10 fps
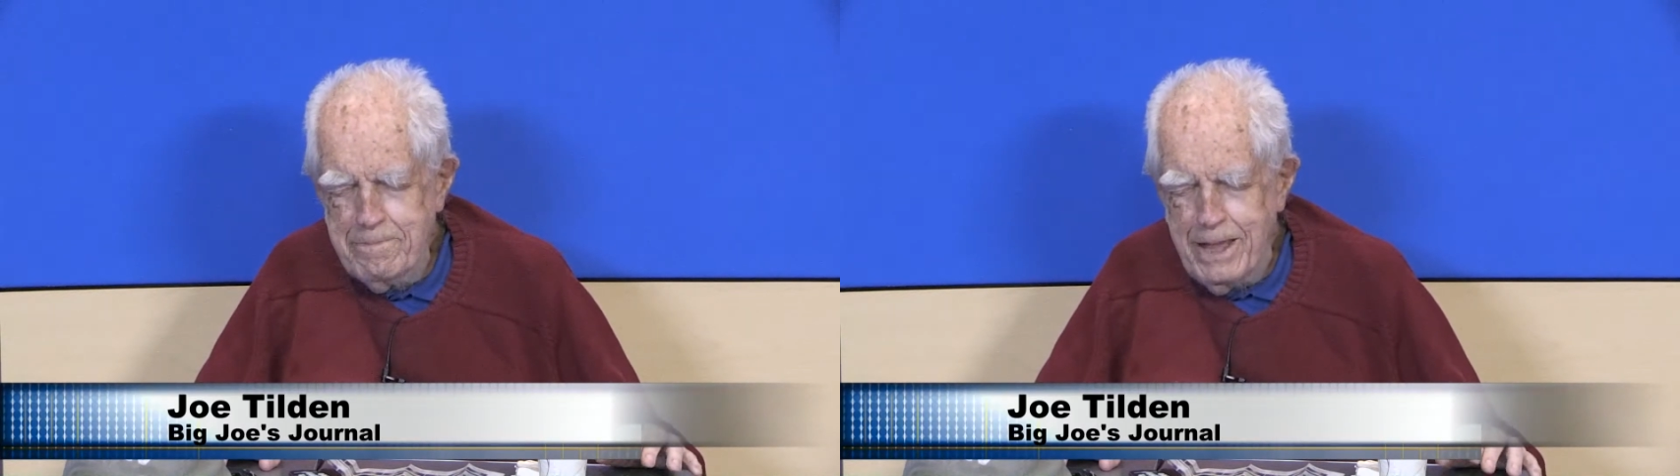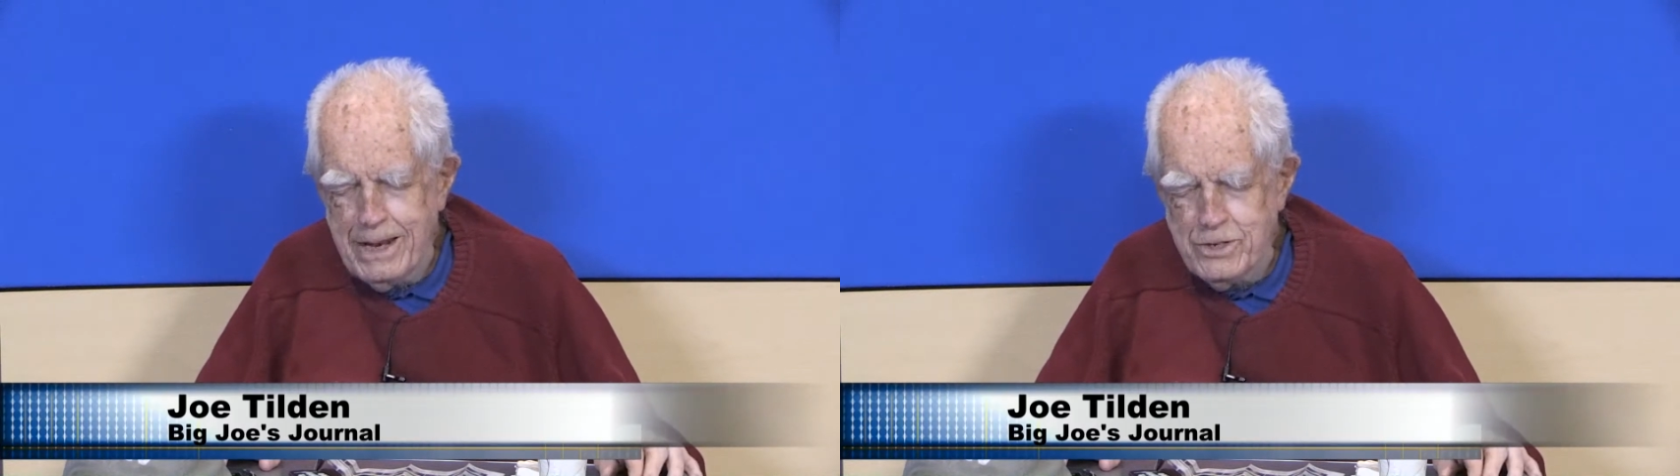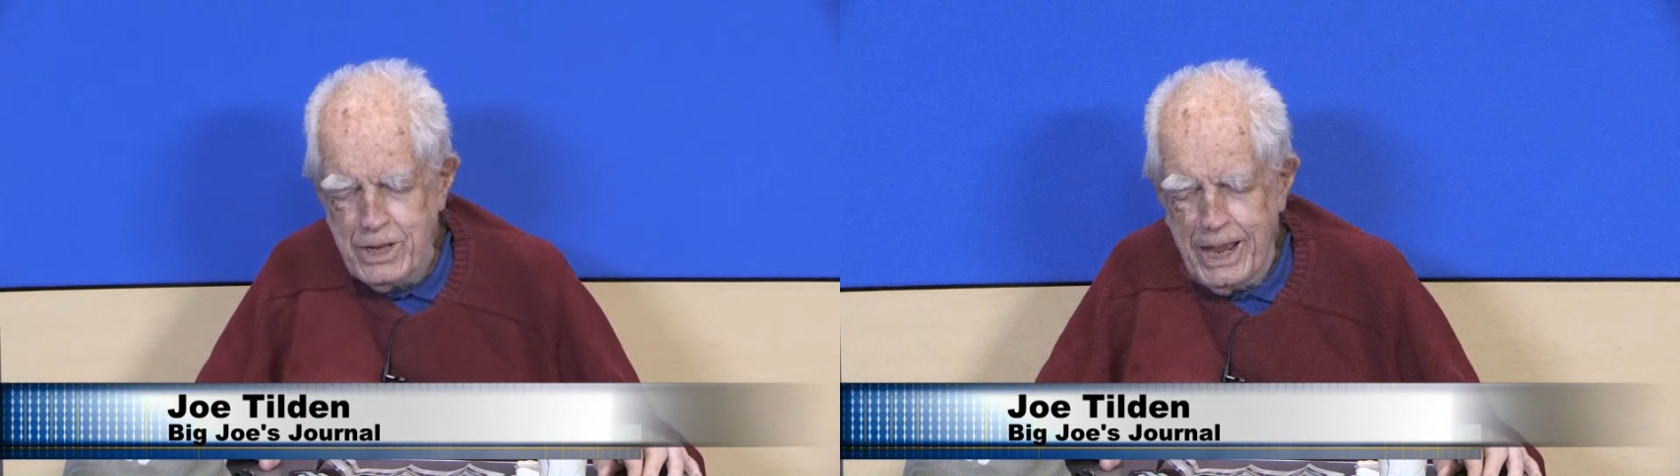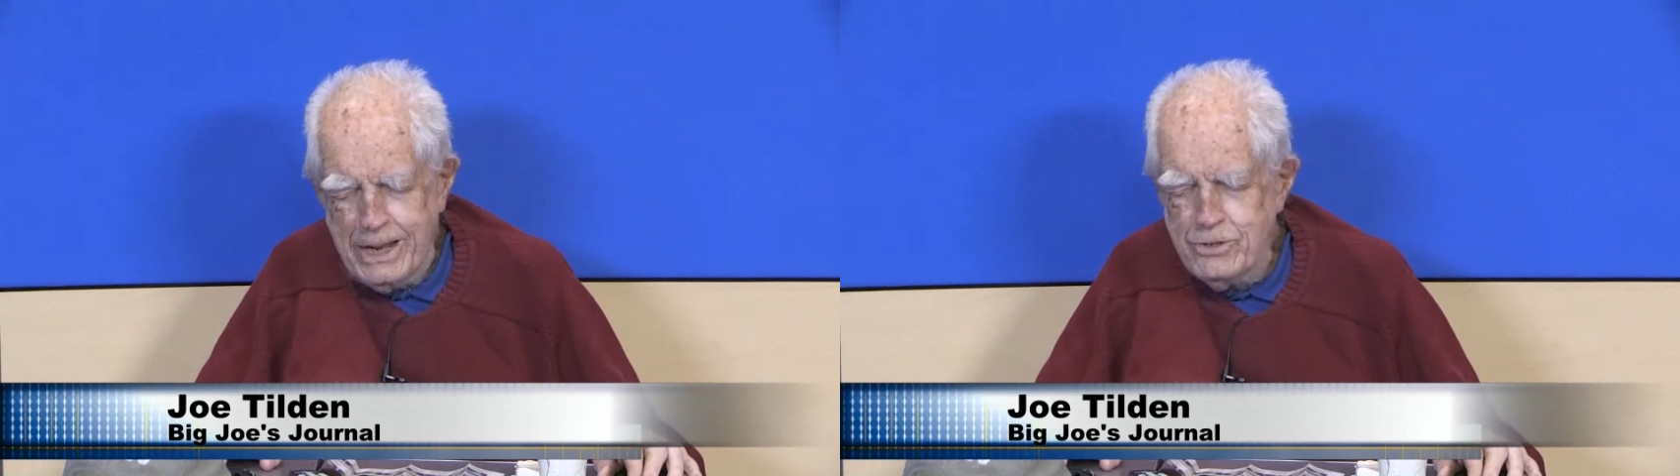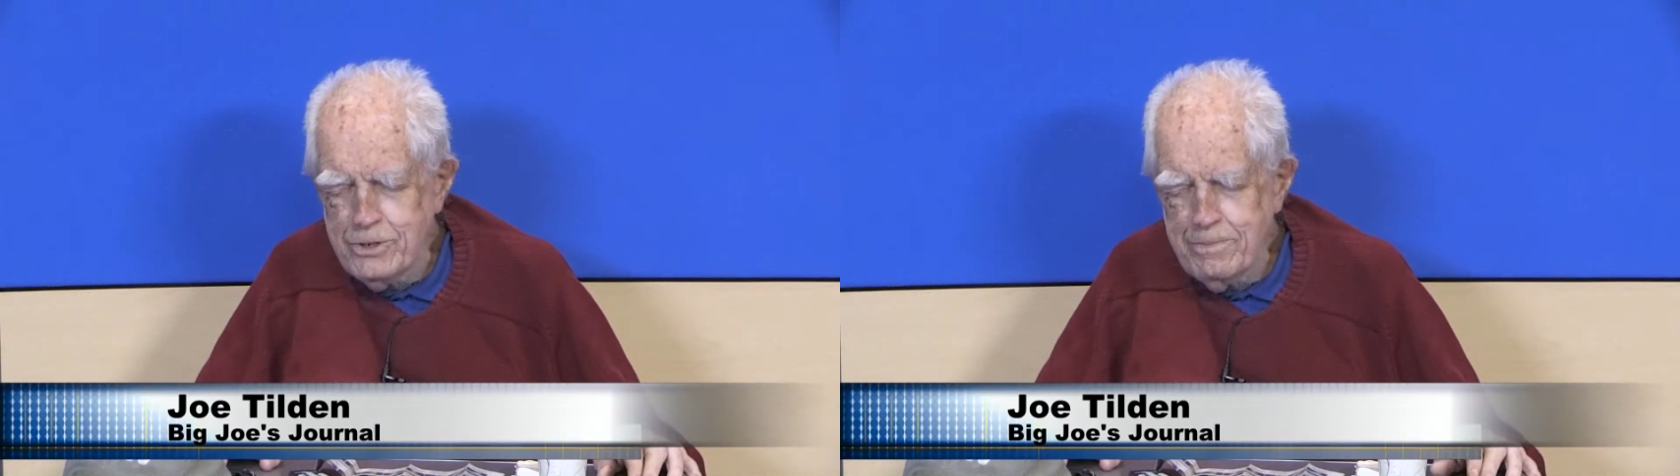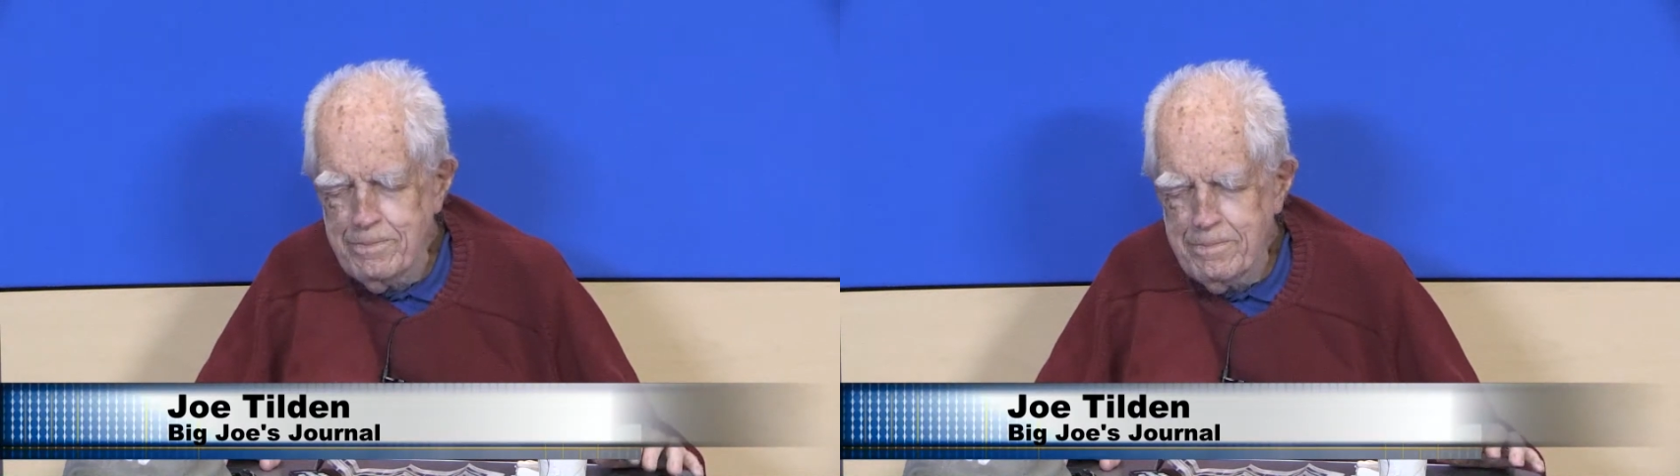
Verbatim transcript: at his age